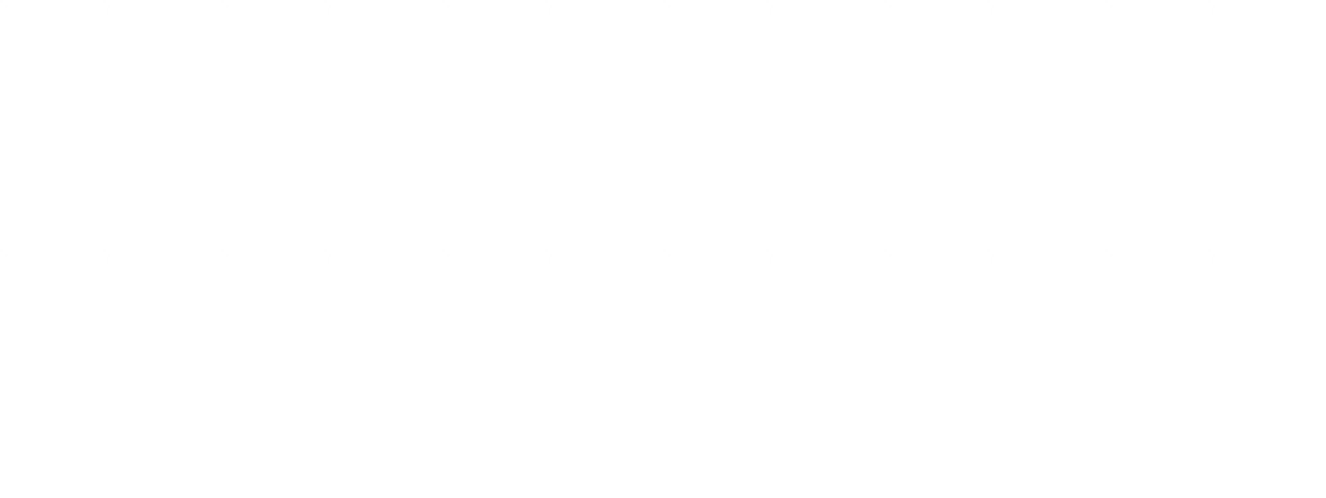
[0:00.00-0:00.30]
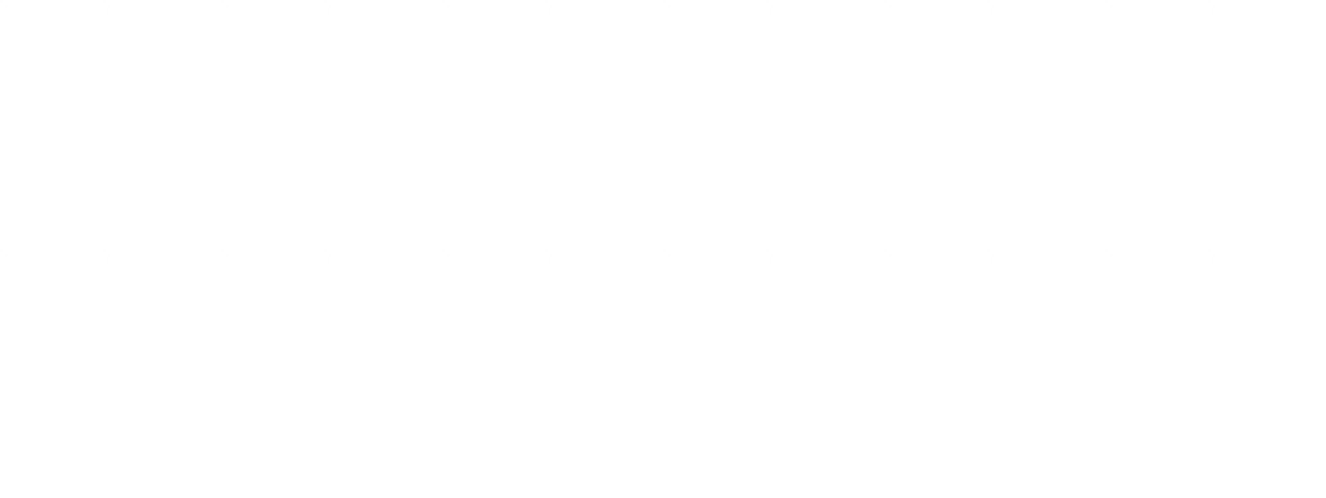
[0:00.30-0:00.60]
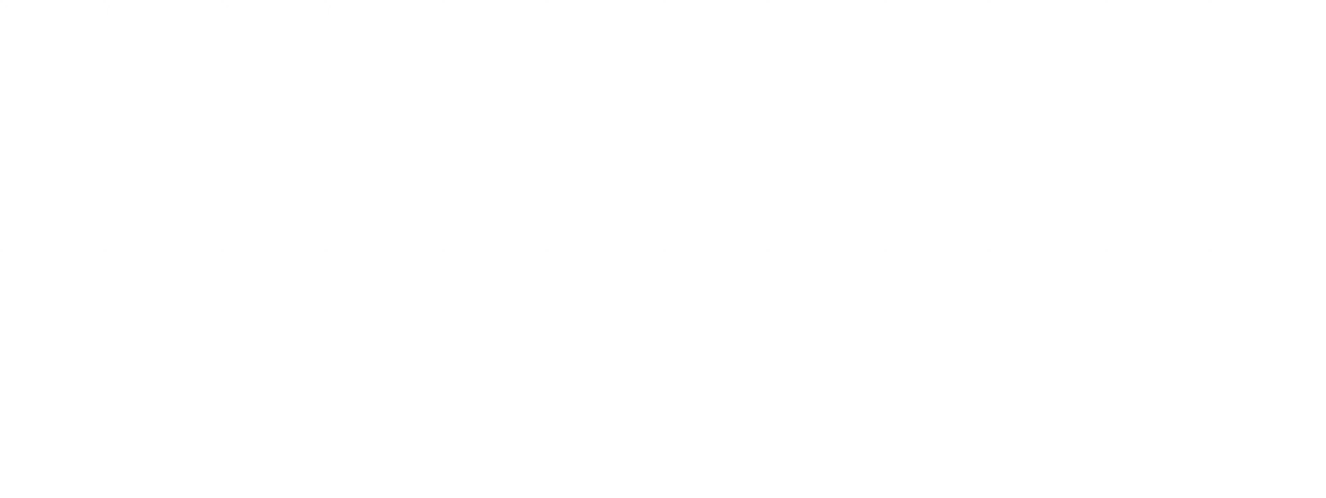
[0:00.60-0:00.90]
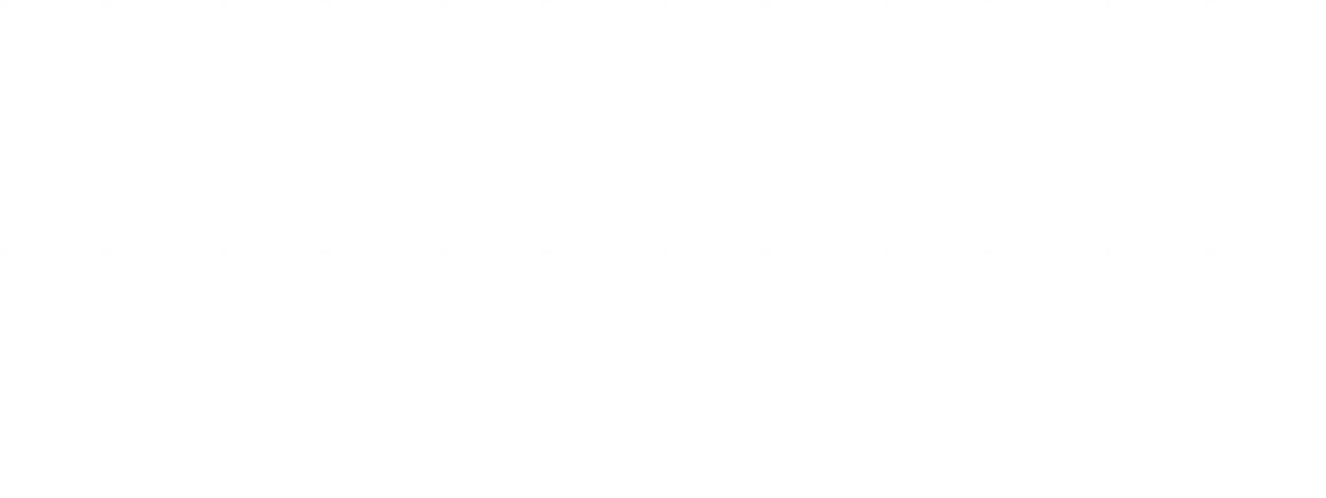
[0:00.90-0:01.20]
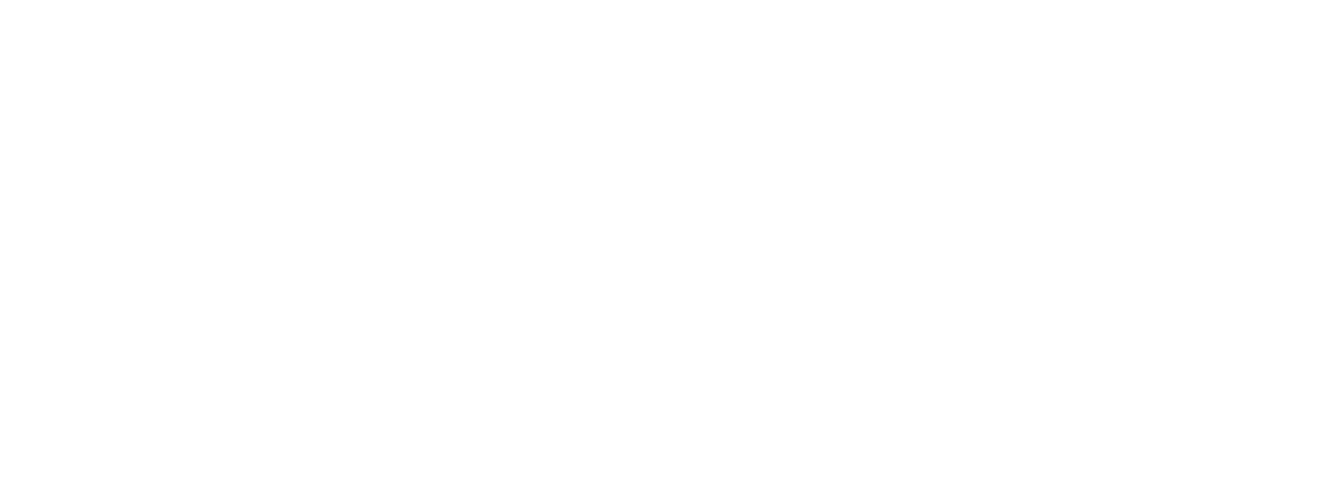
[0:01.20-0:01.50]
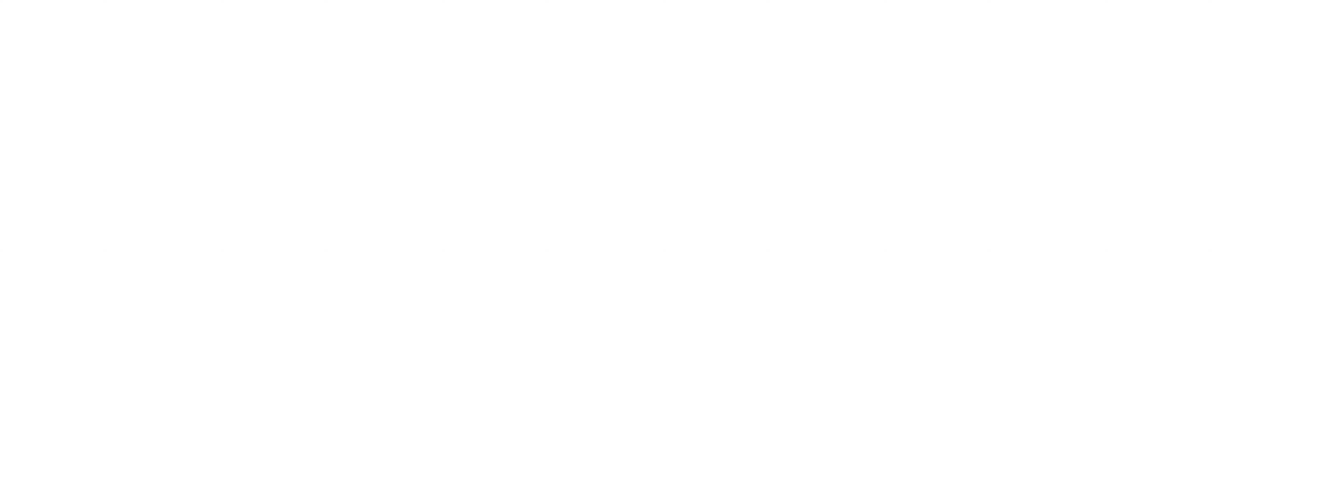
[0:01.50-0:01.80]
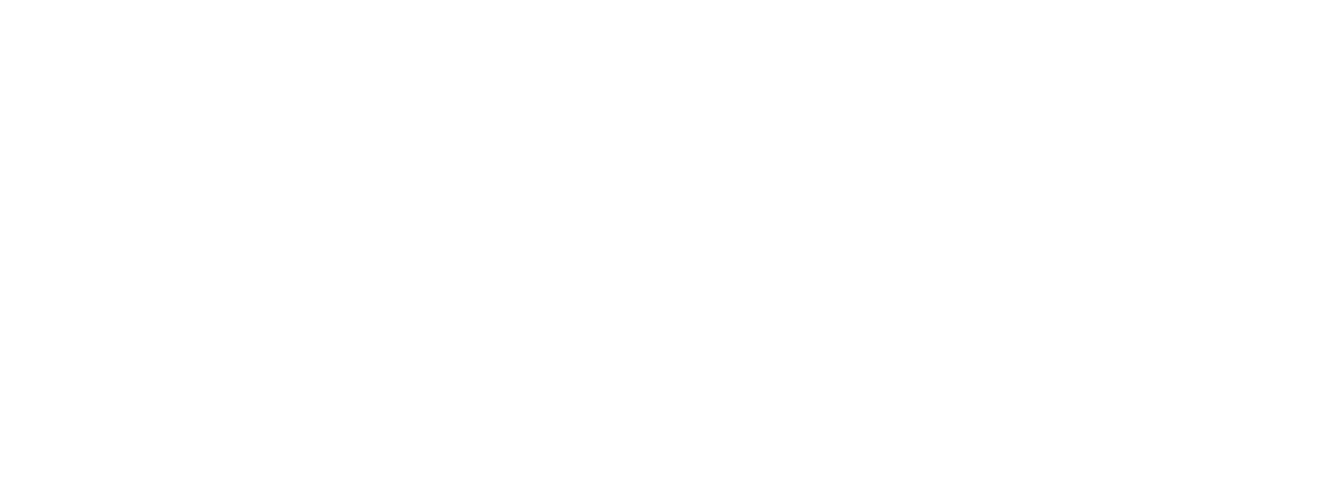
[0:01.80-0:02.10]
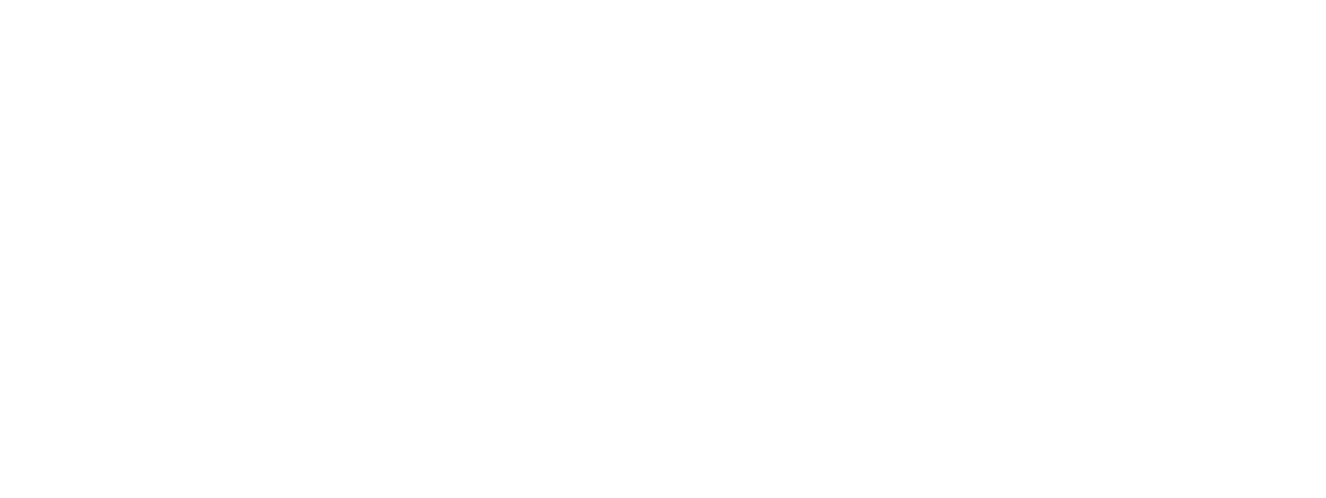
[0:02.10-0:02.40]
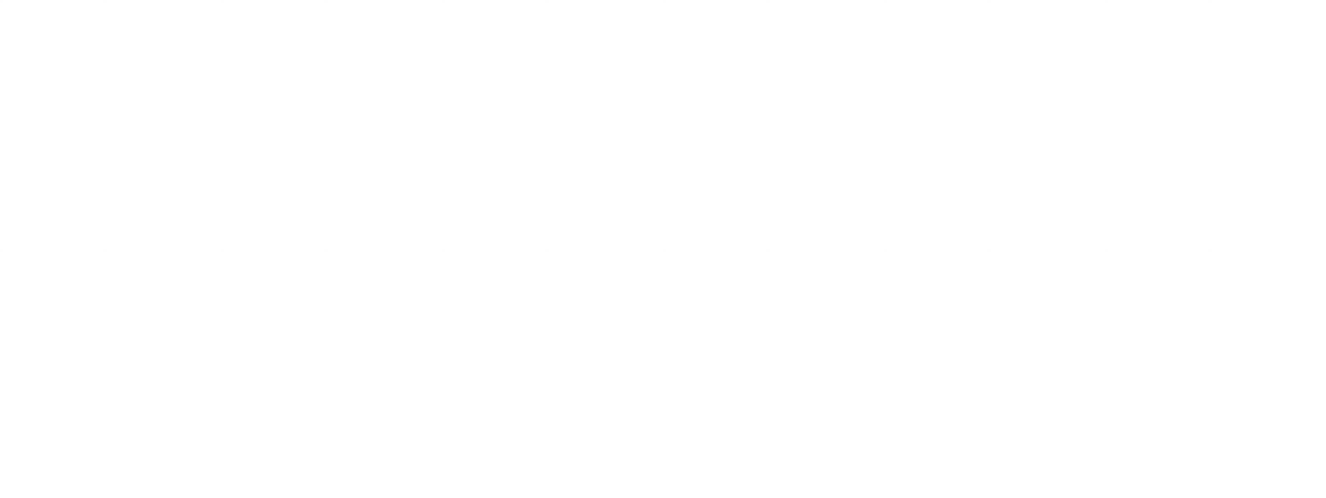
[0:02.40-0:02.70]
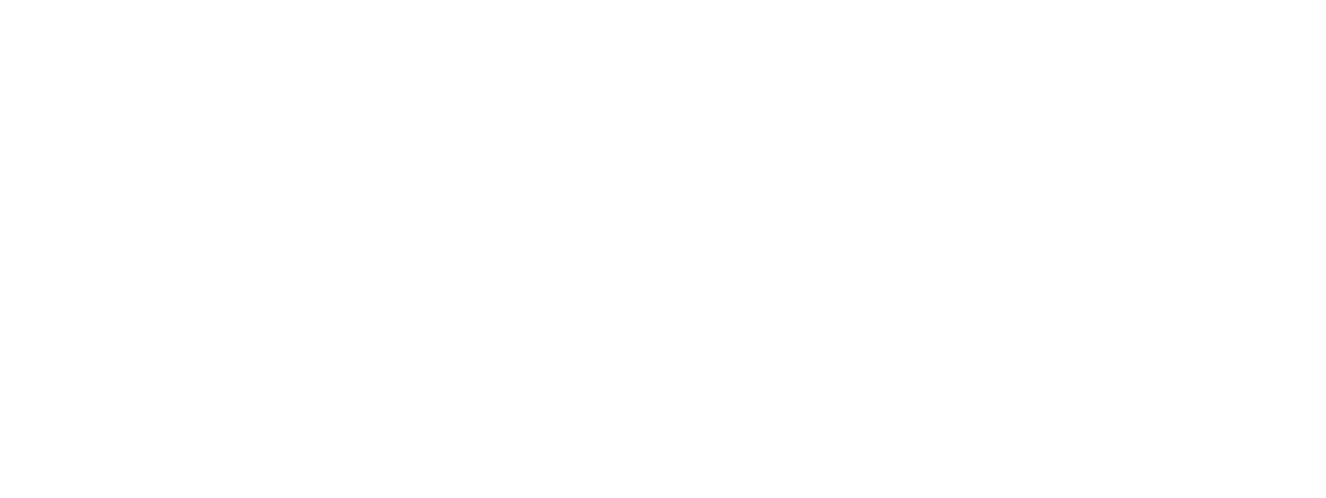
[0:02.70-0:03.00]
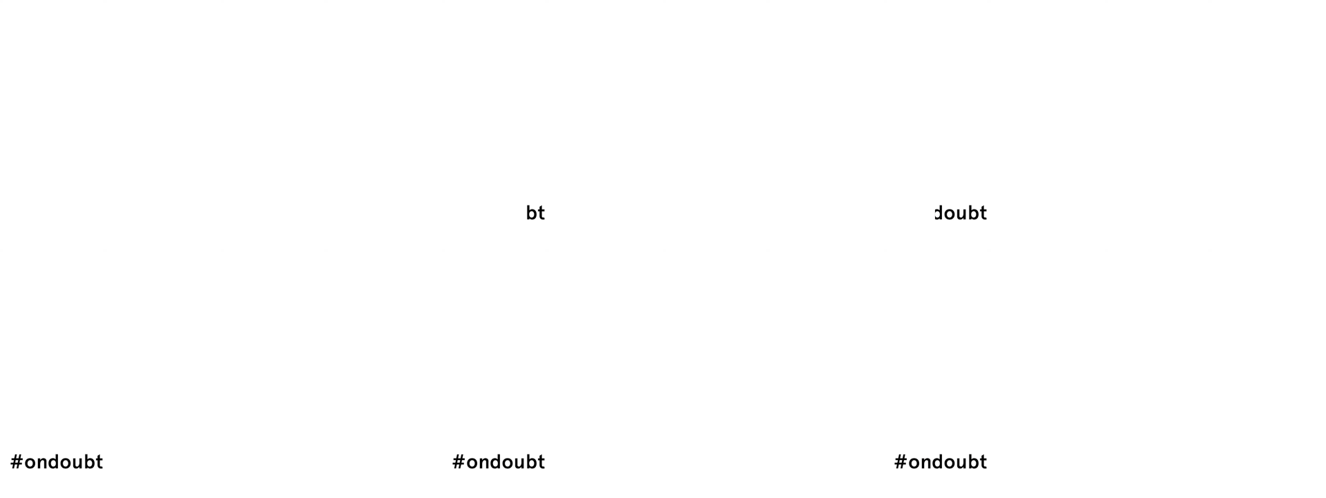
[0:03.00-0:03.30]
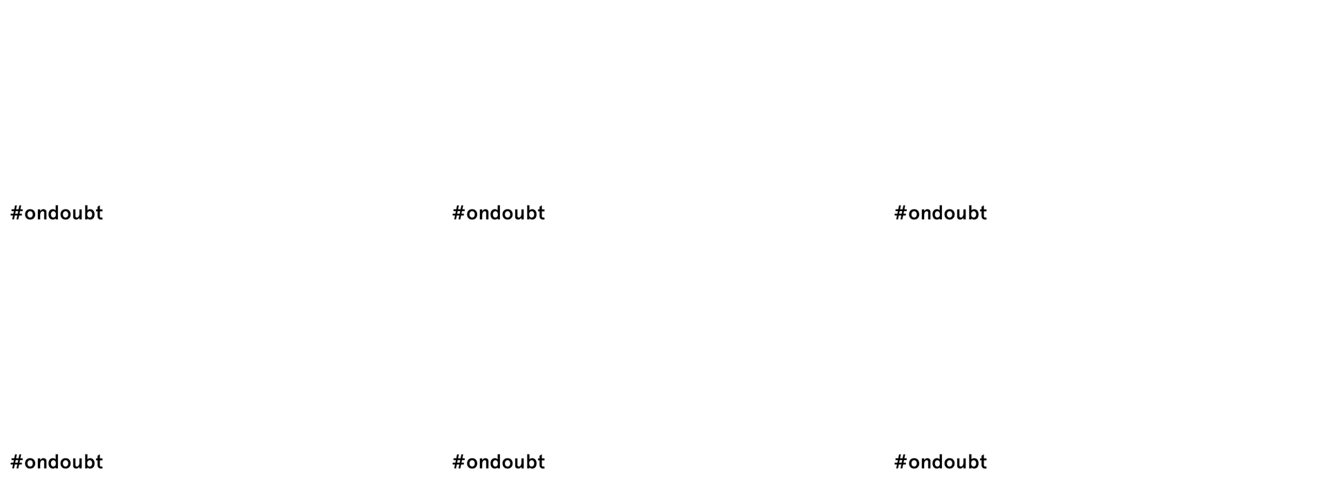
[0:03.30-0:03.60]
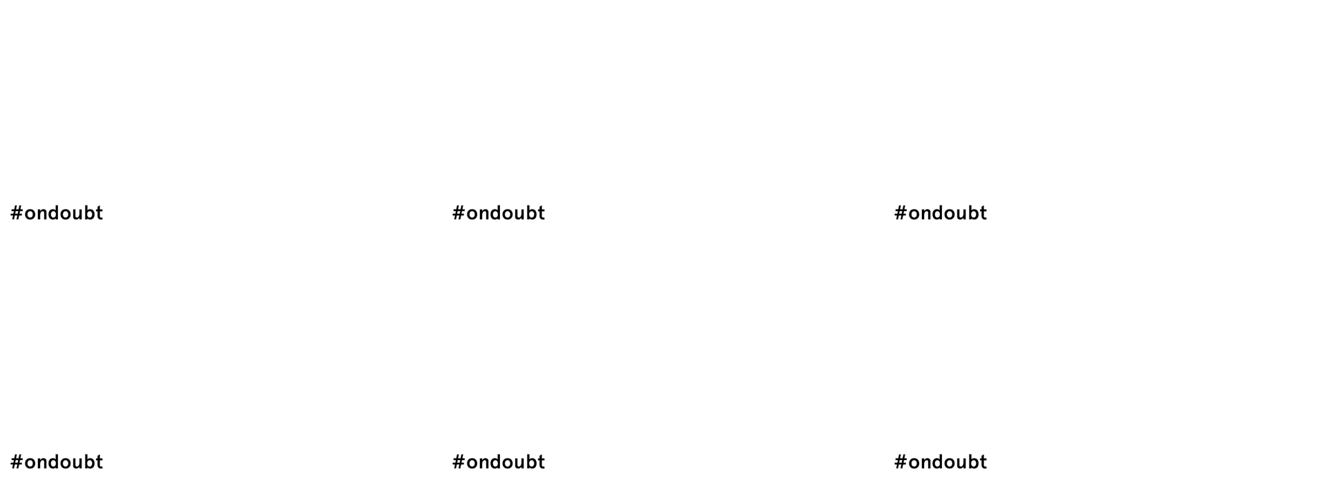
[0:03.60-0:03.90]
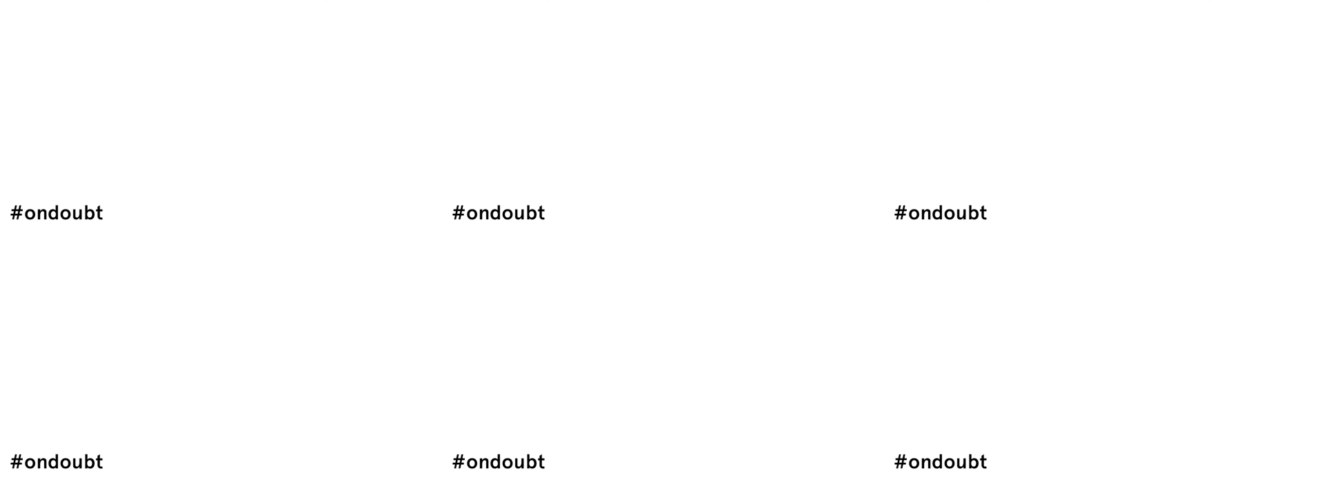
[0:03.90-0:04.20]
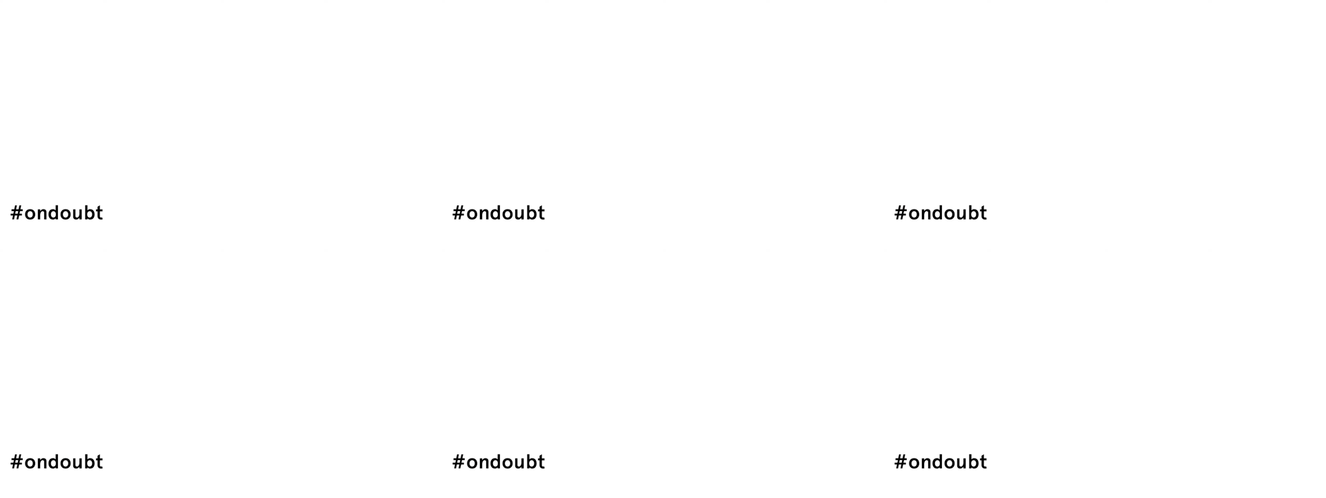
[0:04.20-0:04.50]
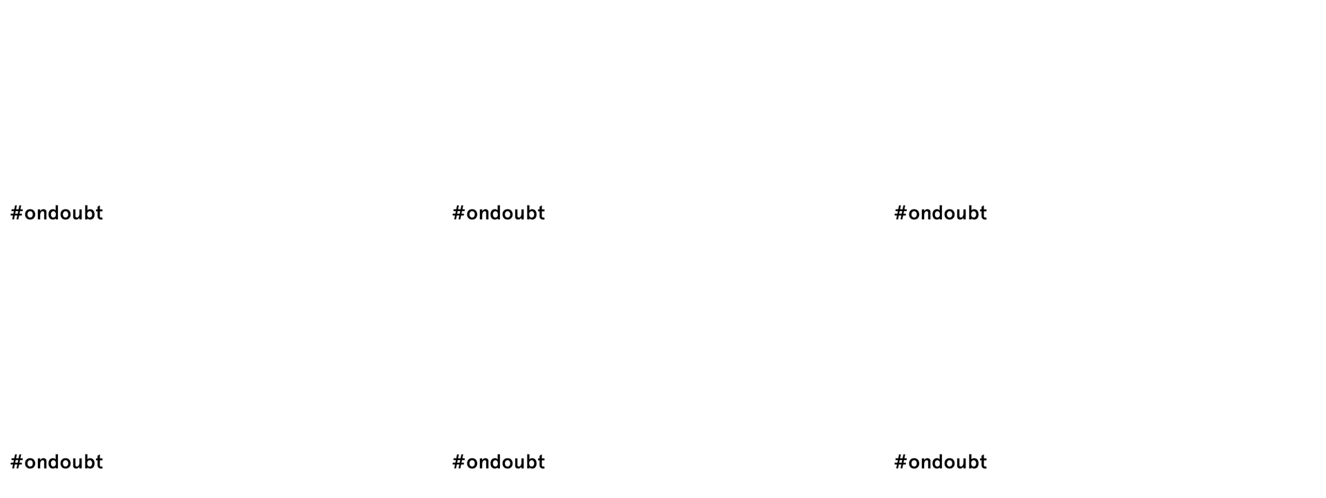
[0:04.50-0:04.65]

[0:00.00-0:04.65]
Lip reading: (no speaker visible)